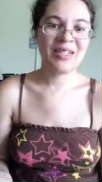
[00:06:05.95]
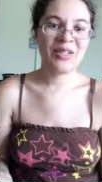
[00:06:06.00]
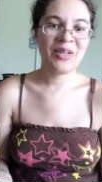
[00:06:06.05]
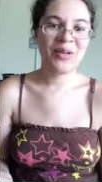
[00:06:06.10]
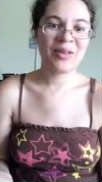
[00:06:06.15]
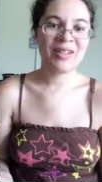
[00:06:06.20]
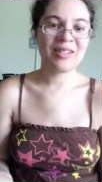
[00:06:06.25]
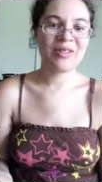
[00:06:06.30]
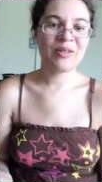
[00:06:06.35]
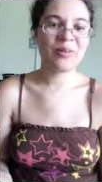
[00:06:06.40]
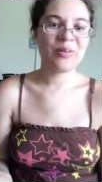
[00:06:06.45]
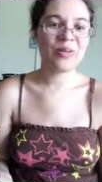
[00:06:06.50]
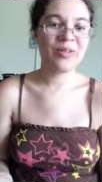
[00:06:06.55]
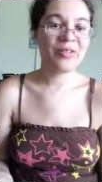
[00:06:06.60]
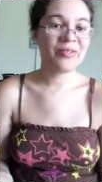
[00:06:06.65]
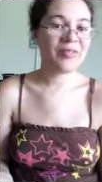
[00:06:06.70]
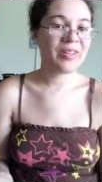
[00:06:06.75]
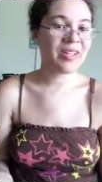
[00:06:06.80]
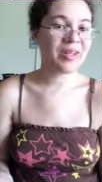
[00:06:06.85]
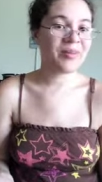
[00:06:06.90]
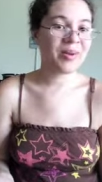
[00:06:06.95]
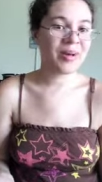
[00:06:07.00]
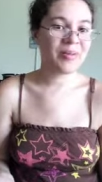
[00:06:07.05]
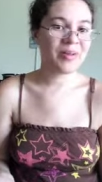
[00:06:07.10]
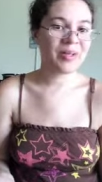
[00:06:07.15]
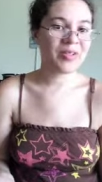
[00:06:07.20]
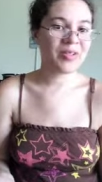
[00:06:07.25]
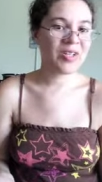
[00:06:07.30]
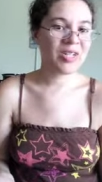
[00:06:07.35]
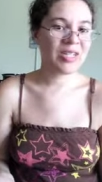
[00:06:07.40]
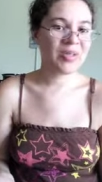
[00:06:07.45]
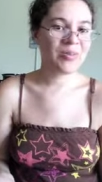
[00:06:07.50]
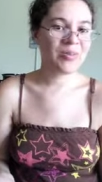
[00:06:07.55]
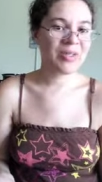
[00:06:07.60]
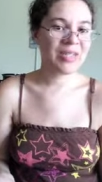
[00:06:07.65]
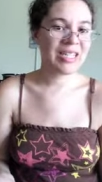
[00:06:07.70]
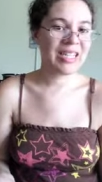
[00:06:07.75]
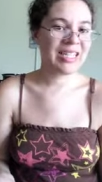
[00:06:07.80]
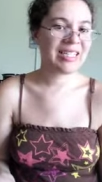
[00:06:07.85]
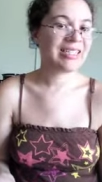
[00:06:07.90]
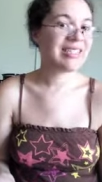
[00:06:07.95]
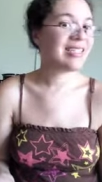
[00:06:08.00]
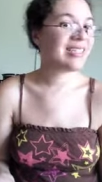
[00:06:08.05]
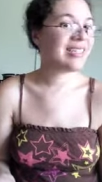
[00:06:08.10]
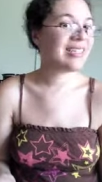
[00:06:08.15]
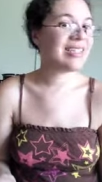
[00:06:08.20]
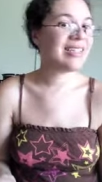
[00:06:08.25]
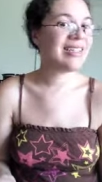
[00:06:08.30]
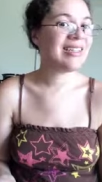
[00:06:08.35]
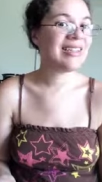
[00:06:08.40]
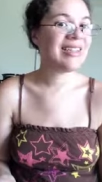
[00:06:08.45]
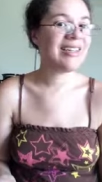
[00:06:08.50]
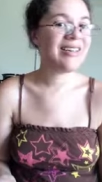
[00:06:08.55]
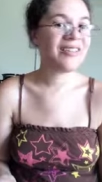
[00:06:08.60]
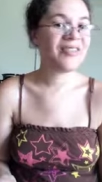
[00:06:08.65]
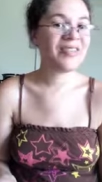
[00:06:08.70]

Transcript: So that's sort of like public transportation.